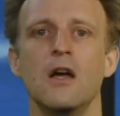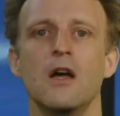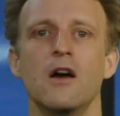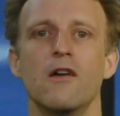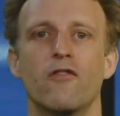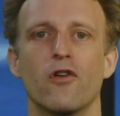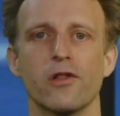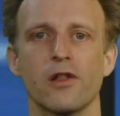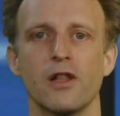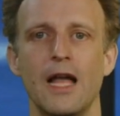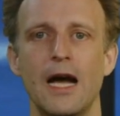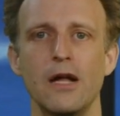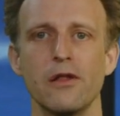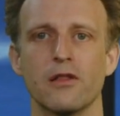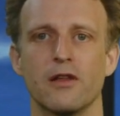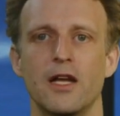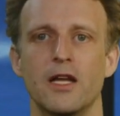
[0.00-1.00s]
For the
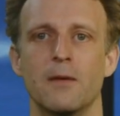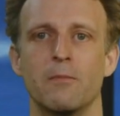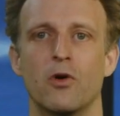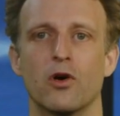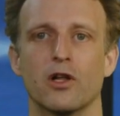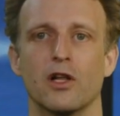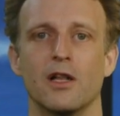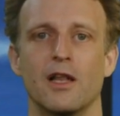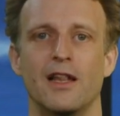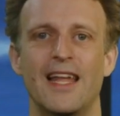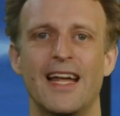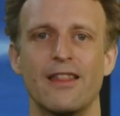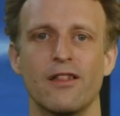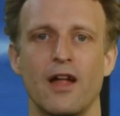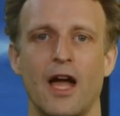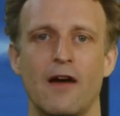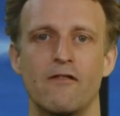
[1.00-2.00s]
last data model,
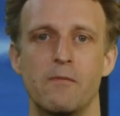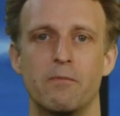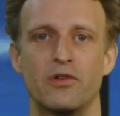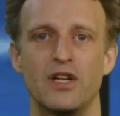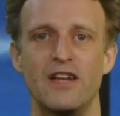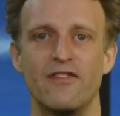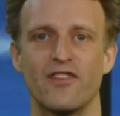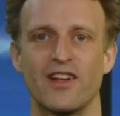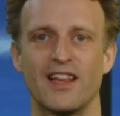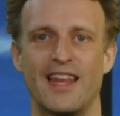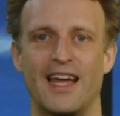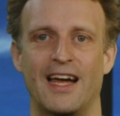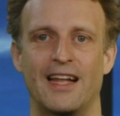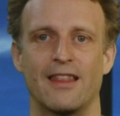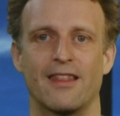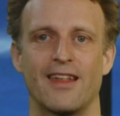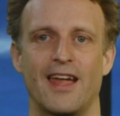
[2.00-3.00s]
let's have a brief
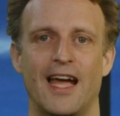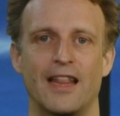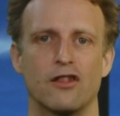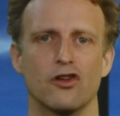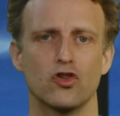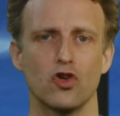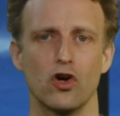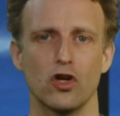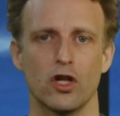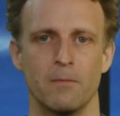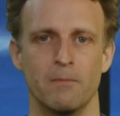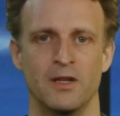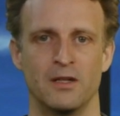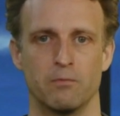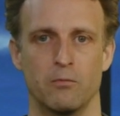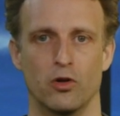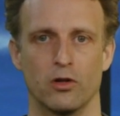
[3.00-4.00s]
glance at the
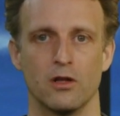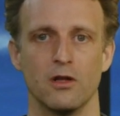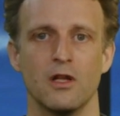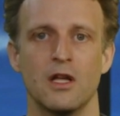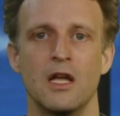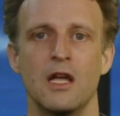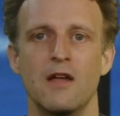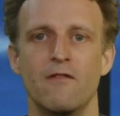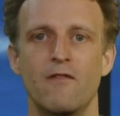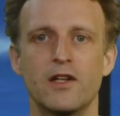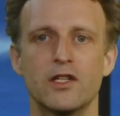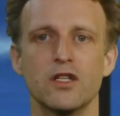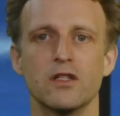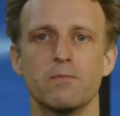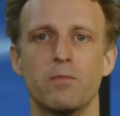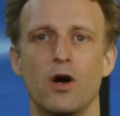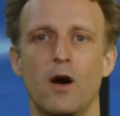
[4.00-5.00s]
document model, which
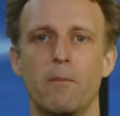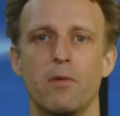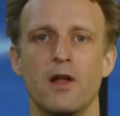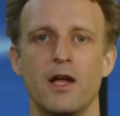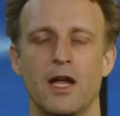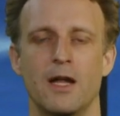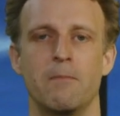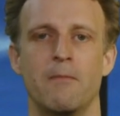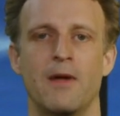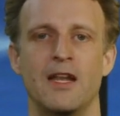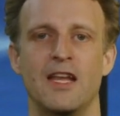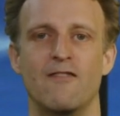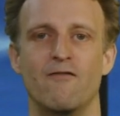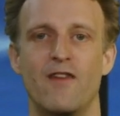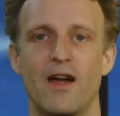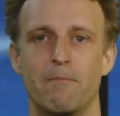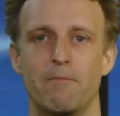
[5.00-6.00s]
is popular in many
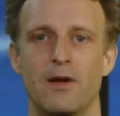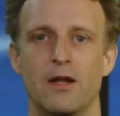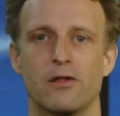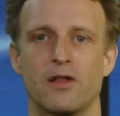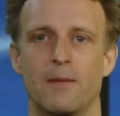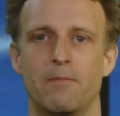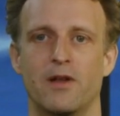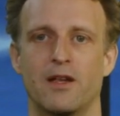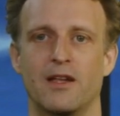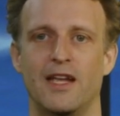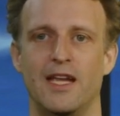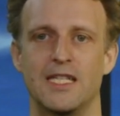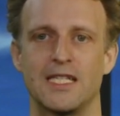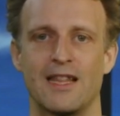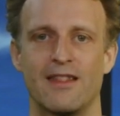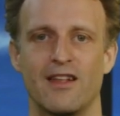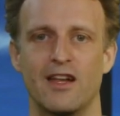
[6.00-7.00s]
web-based
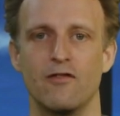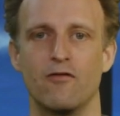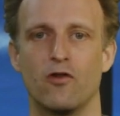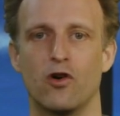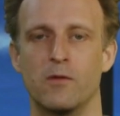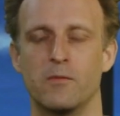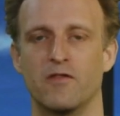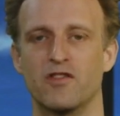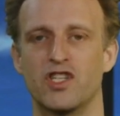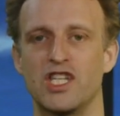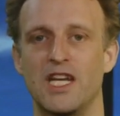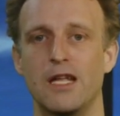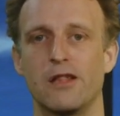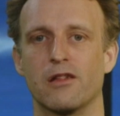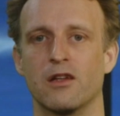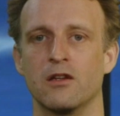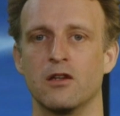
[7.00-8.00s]
applications in form of
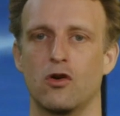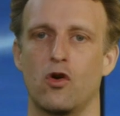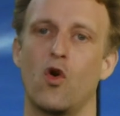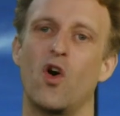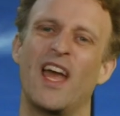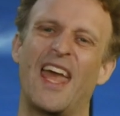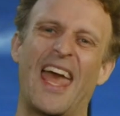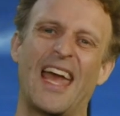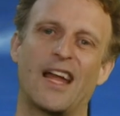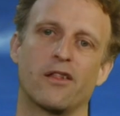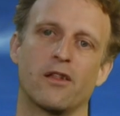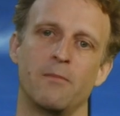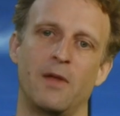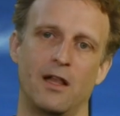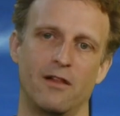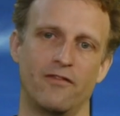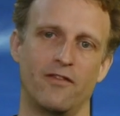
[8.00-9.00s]
JSON or
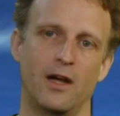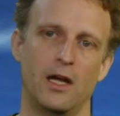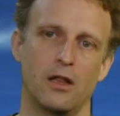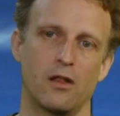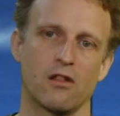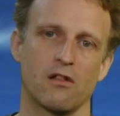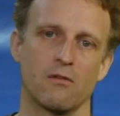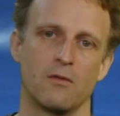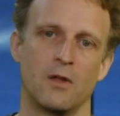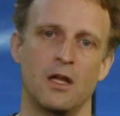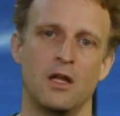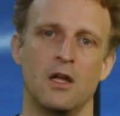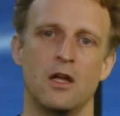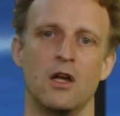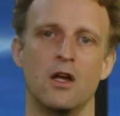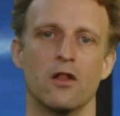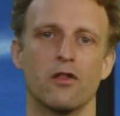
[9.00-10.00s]
XML files.
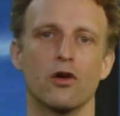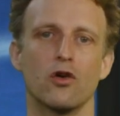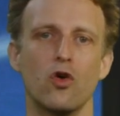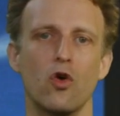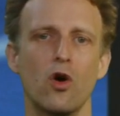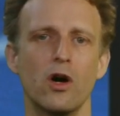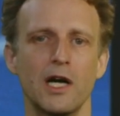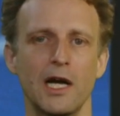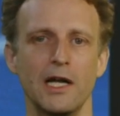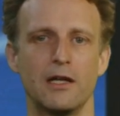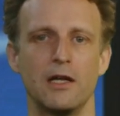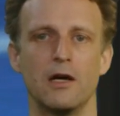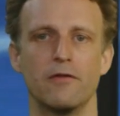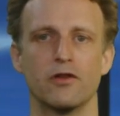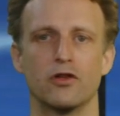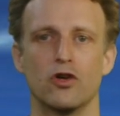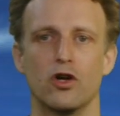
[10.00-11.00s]
The core idea
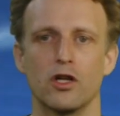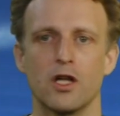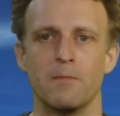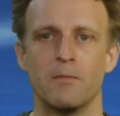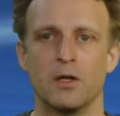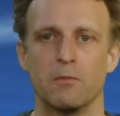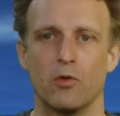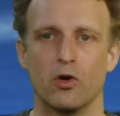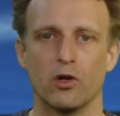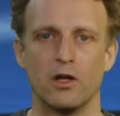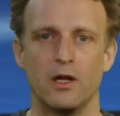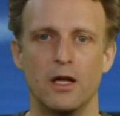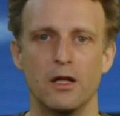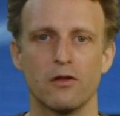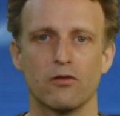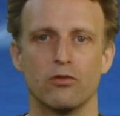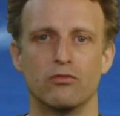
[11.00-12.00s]
of the document model
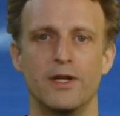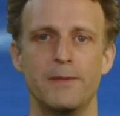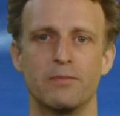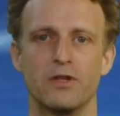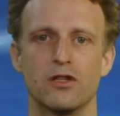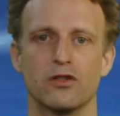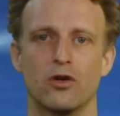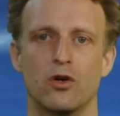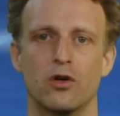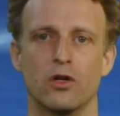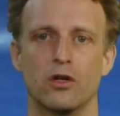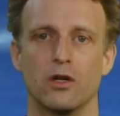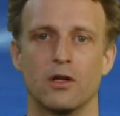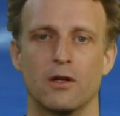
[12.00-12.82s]
is to represent